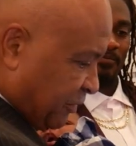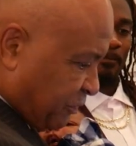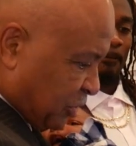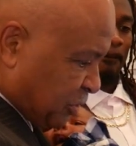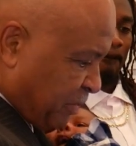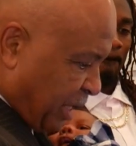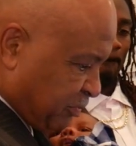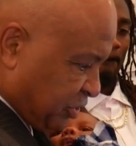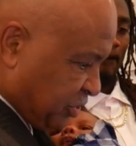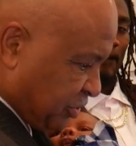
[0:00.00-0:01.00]
First
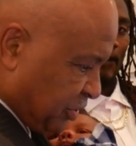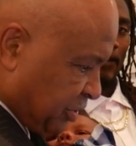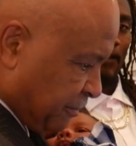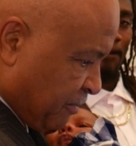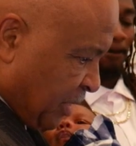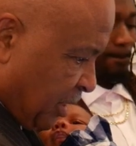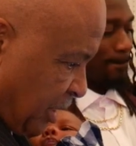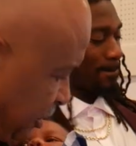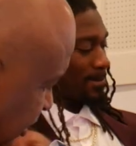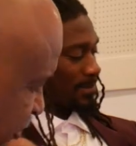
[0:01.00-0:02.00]
Baptist Church. Uh,
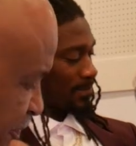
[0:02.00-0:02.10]
these